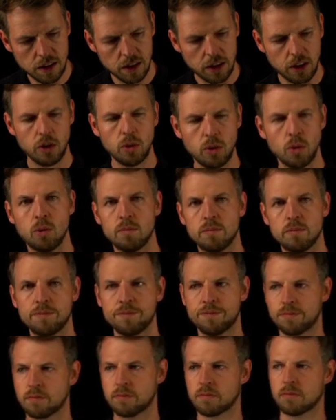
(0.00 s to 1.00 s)
Q.
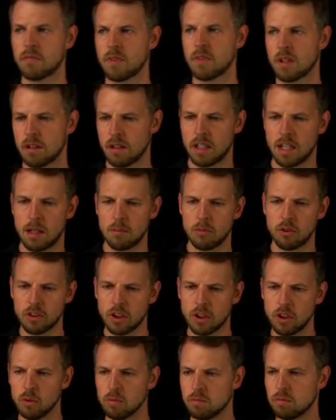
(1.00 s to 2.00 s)
The number is
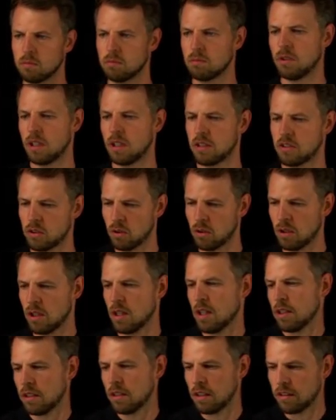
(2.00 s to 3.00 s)
Q, right? So
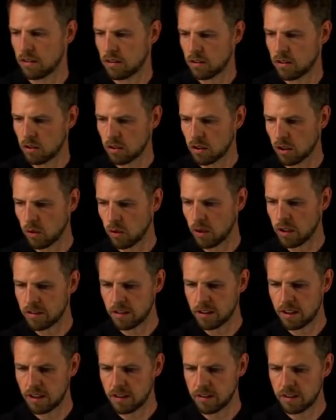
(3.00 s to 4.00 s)
this is not a
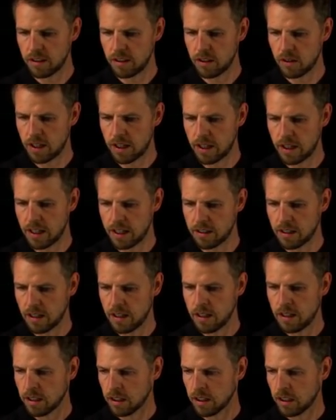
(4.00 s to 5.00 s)
coincidence here. I had
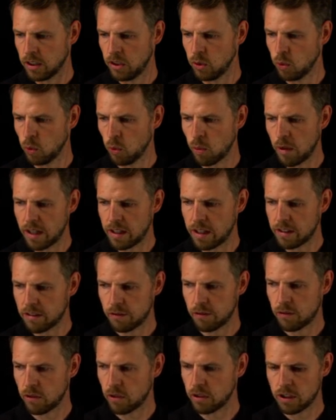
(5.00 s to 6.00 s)
Q weights
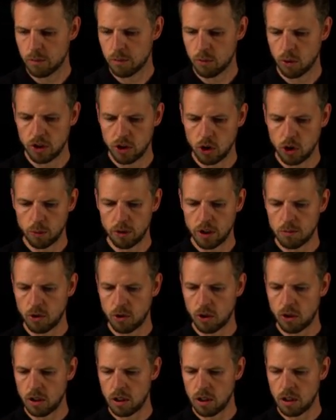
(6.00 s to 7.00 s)
for this polynomial
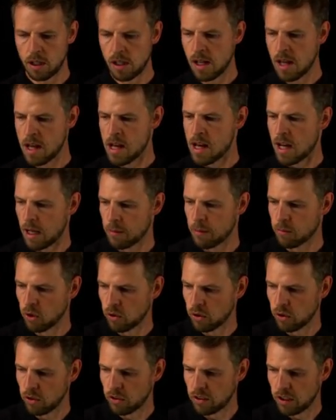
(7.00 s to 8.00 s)
model. I'm going
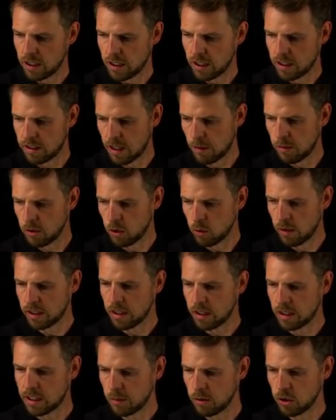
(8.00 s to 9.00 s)
to say that W one
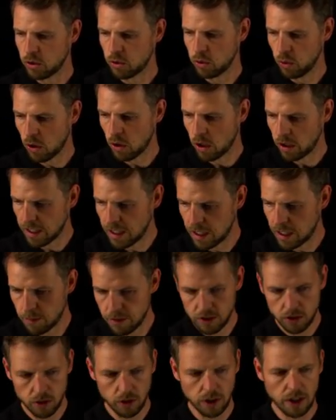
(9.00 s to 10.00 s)
and W two, all the elements
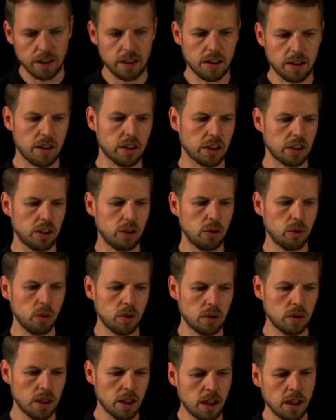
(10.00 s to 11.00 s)
together are Q.
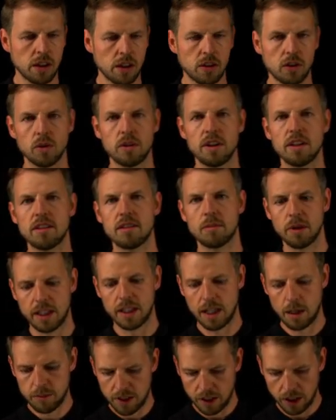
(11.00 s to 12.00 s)
So this
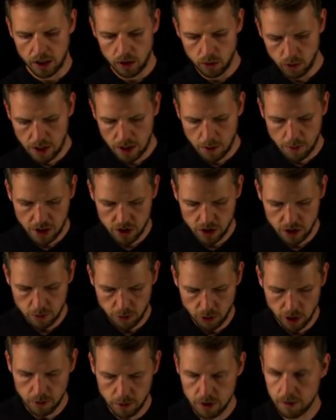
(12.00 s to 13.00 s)
becomes a Q-dimensional
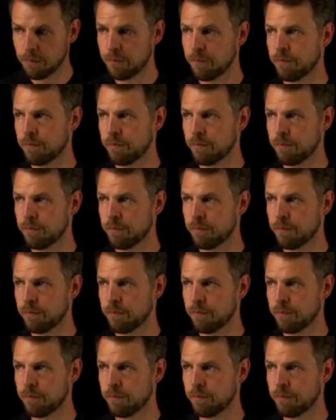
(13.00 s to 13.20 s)
problem.